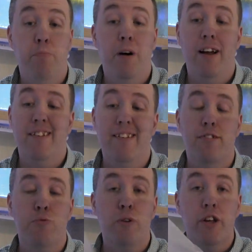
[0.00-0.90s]
But this
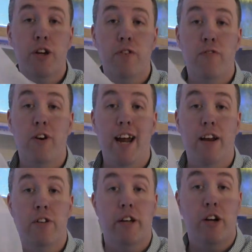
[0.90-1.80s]
is really good for
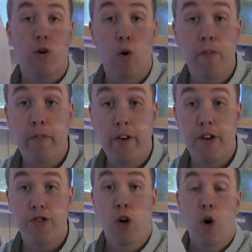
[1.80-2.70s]
handling
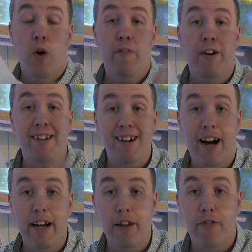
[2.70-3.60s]
goldfish or very
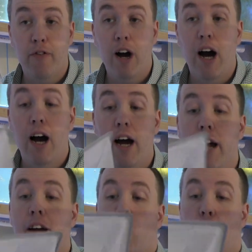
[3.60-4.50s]
tiny
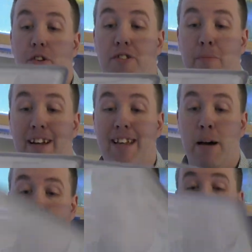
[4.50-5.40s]
fry or something like
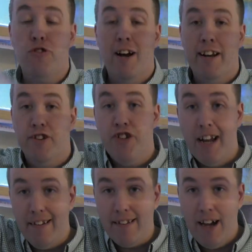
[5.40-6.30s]
that. But if you're trying to
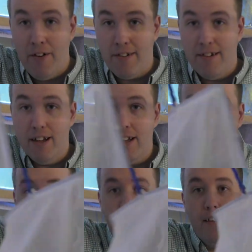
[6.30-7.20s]
chase down a
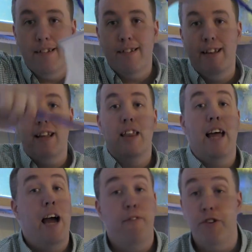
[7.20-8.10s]
cichlid with this, they'd
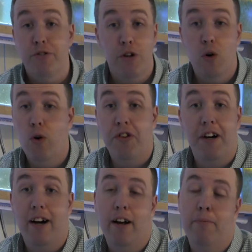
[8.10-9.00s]
laugh at you the whole
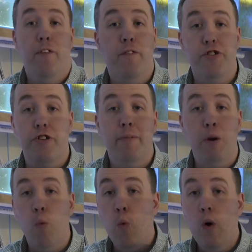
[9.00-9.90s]
time. The fish are going
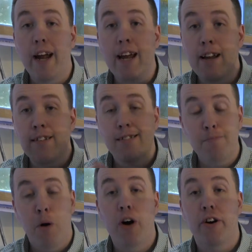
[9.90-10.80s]
to be way
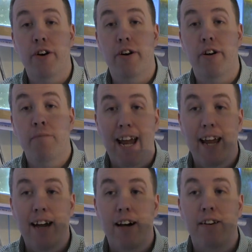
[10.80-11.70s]
smarter
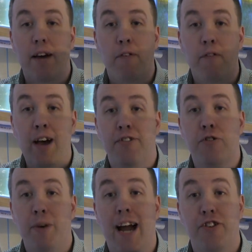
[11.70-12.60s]
and have a
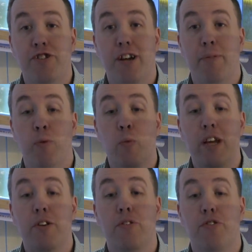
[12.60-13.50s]
faster reaction time than
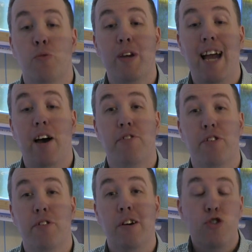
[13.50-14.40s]
we do, so we have
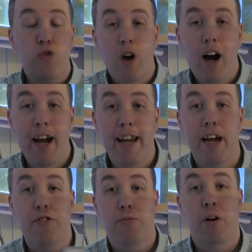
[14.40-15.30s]
to try and
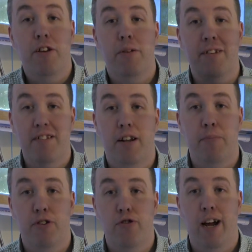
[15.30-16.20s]
outsmart them and set
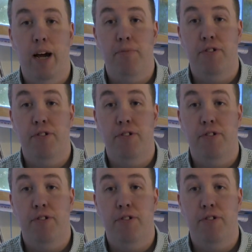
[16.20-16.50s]
up the trap.